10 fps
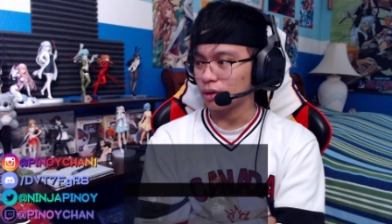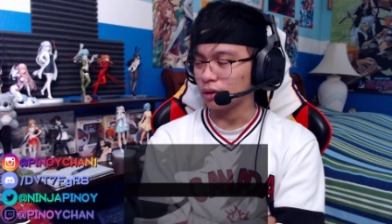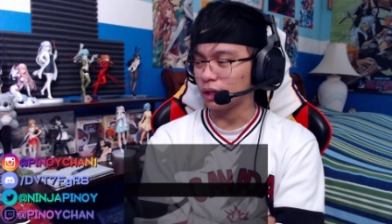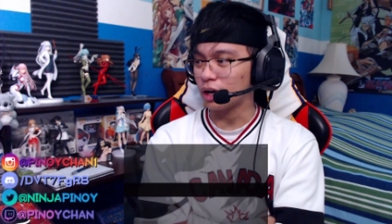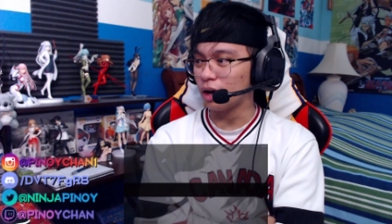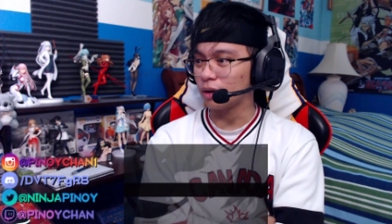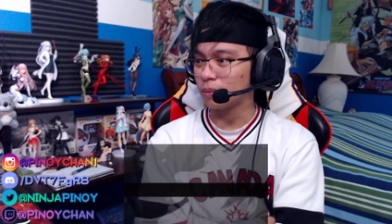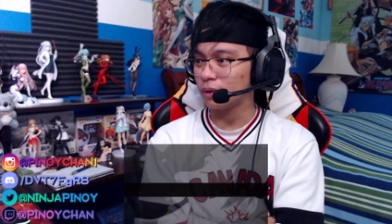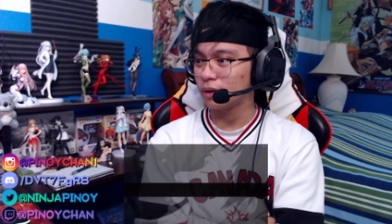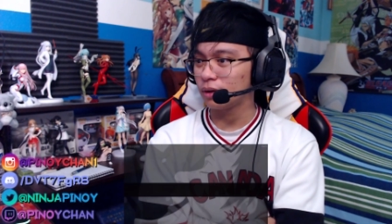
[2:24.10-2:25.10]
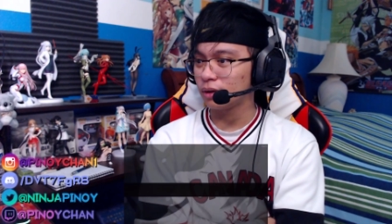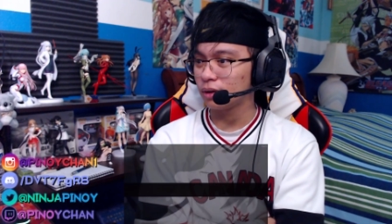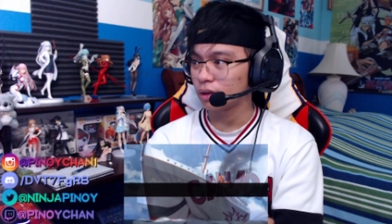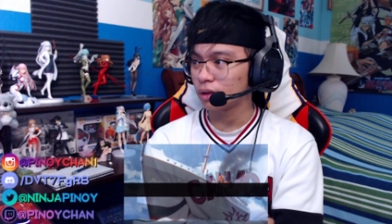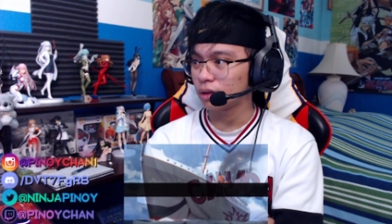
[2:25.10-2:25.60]
Oh, they caught him.
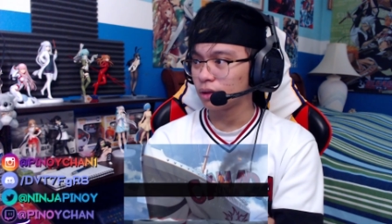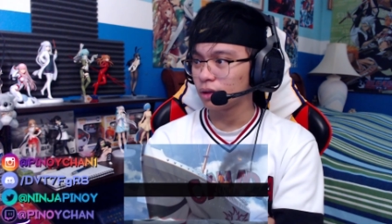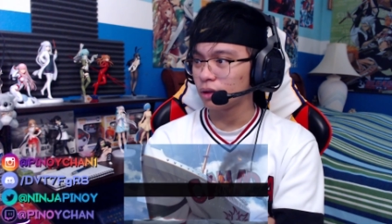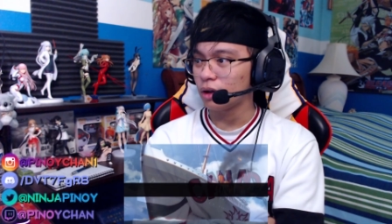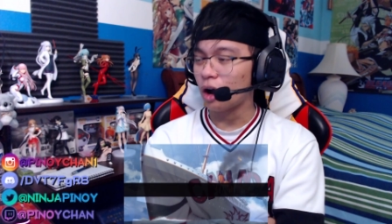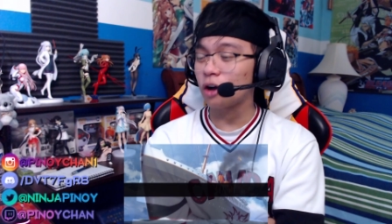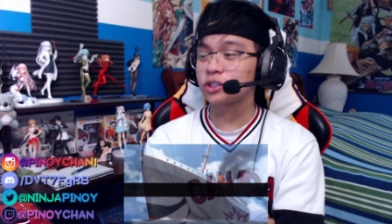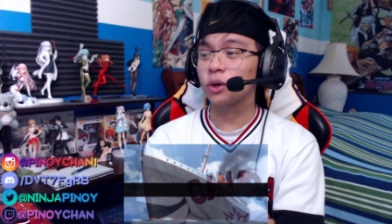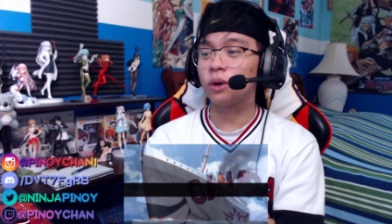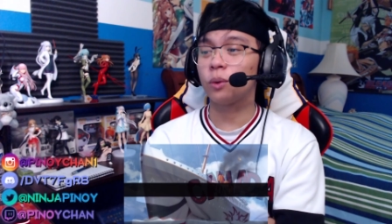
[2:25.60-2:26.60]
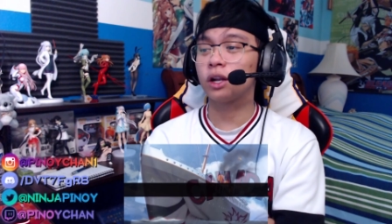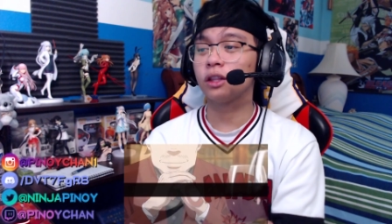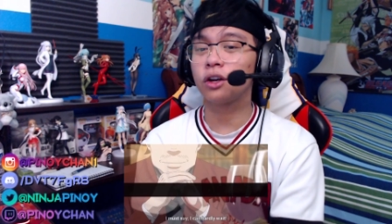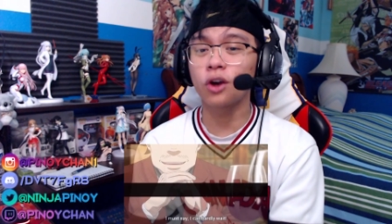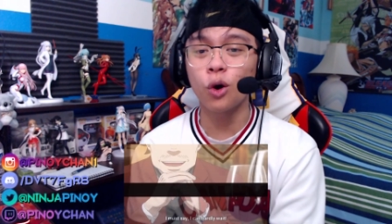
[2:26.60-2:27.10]
Oh, so he wouldn't
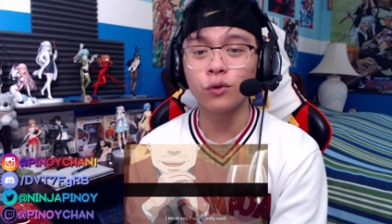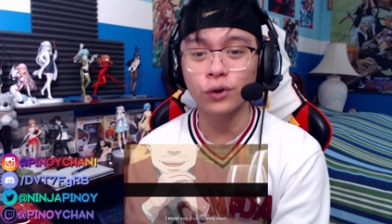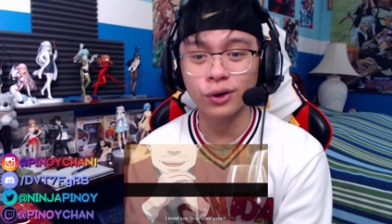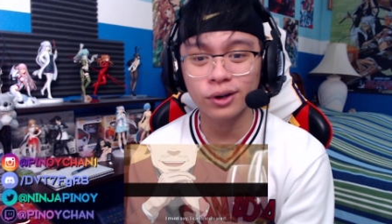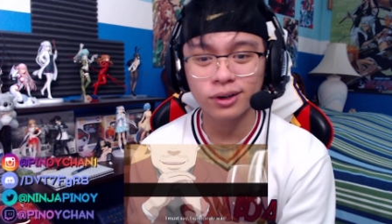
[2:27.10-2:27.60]
look over.